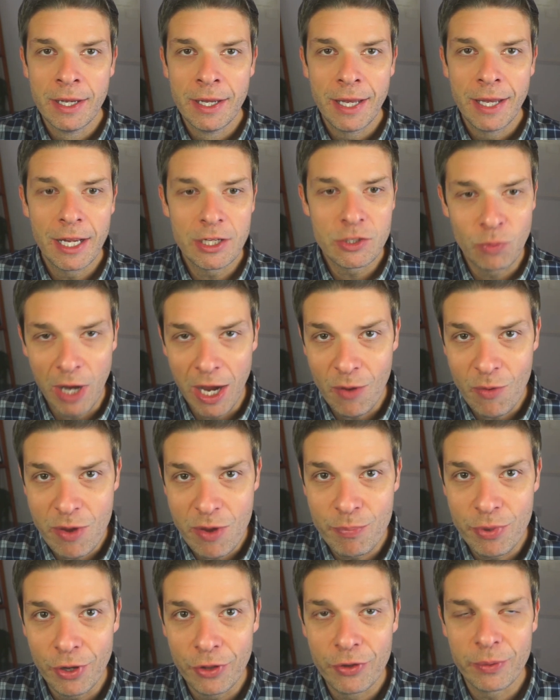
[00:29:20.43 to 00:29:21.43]
That's why we
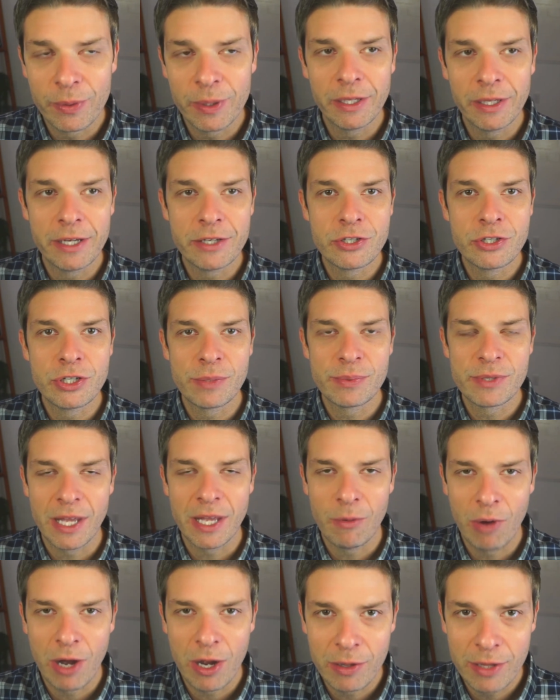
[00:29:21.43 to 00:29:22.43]
build the relationships.
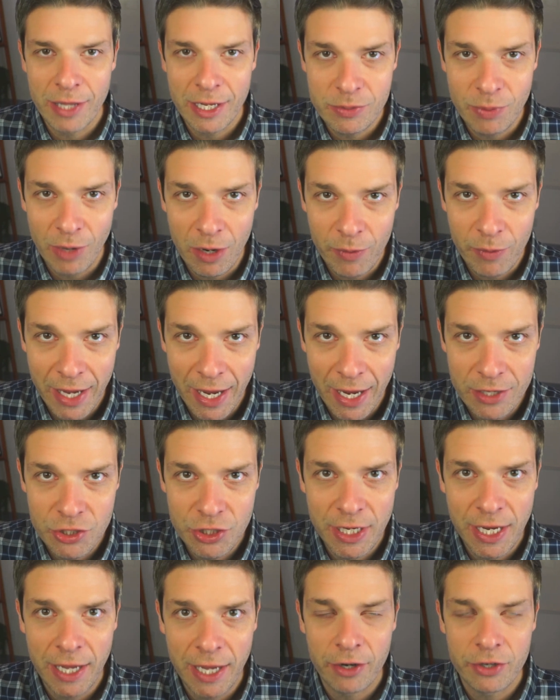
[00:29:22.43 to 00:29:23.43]
That's why we
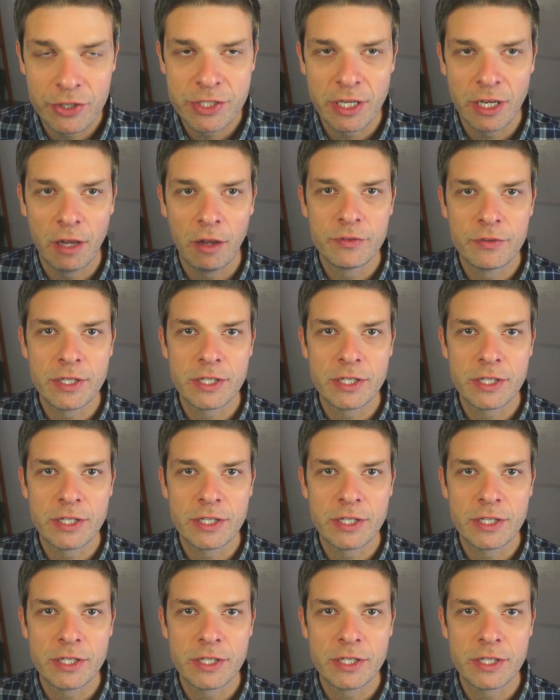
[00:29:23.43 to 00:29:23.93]
educate ourselves.